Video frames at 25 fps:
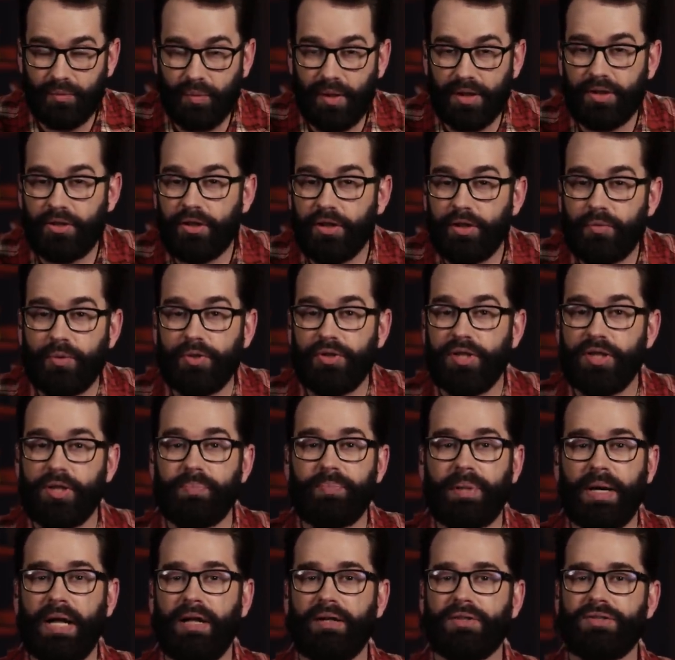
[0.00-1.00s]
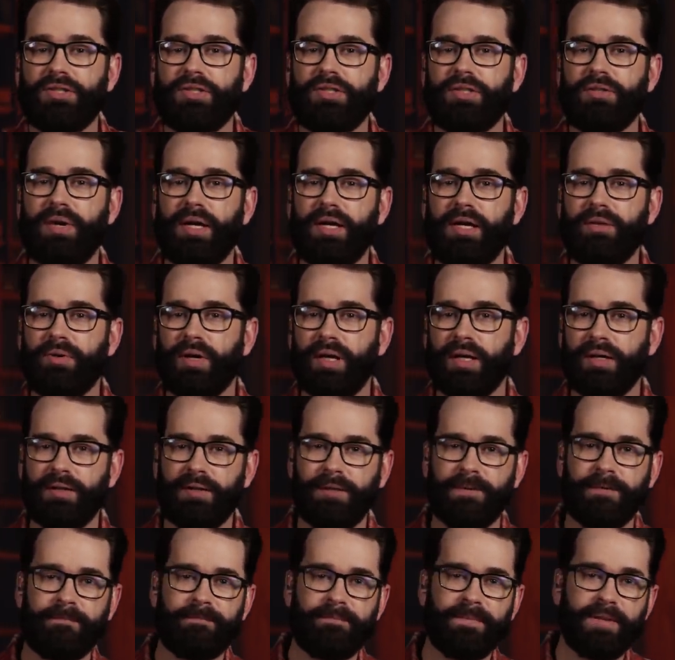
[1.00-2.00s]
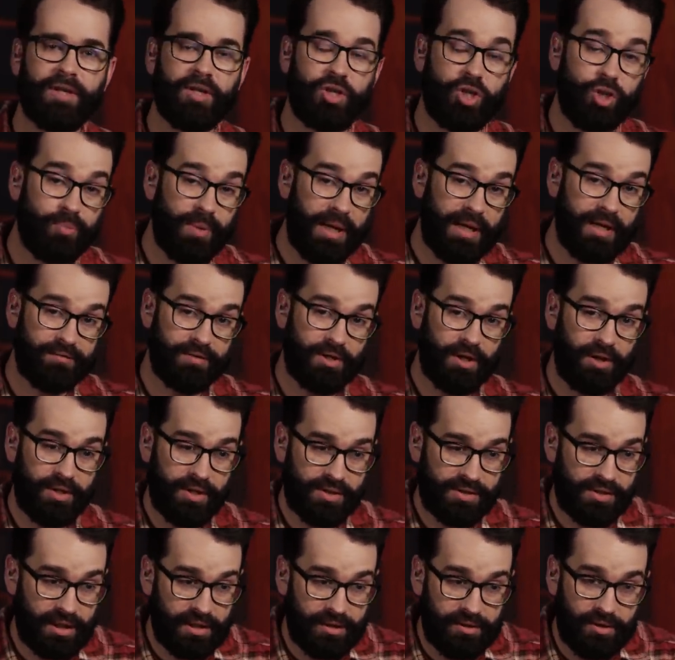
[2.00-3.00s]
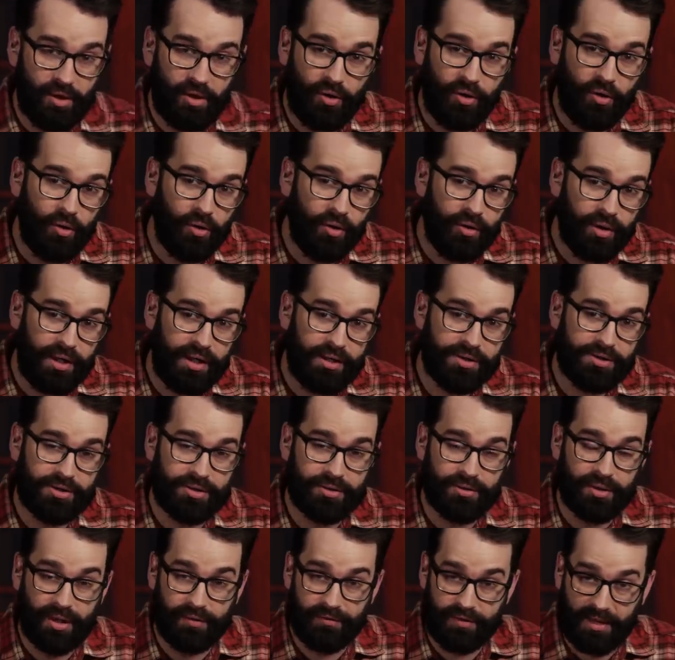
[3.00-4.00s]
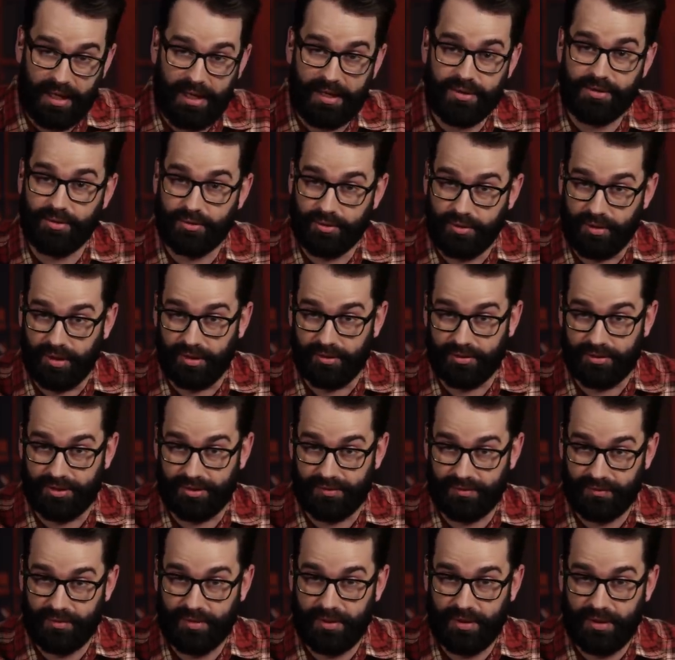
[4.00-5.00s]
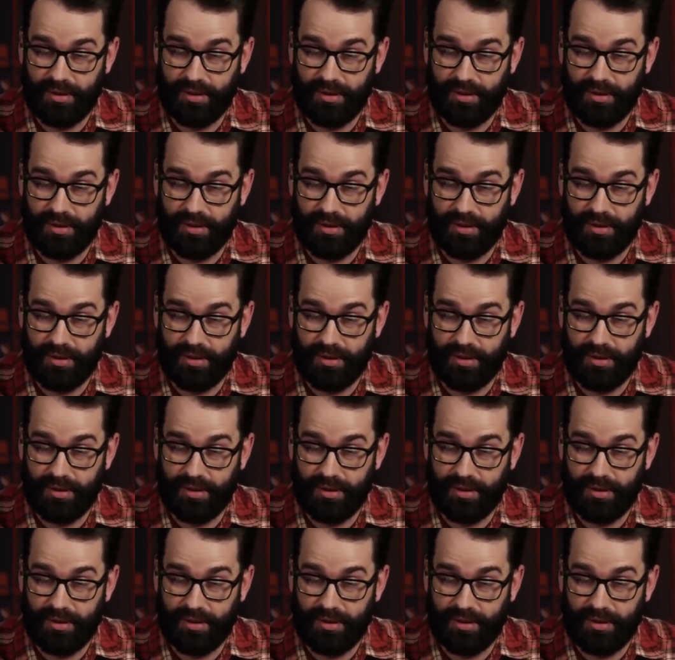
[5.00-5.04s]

What good will the apology do anyway? You may have noticed that in the whole history of cancel culture,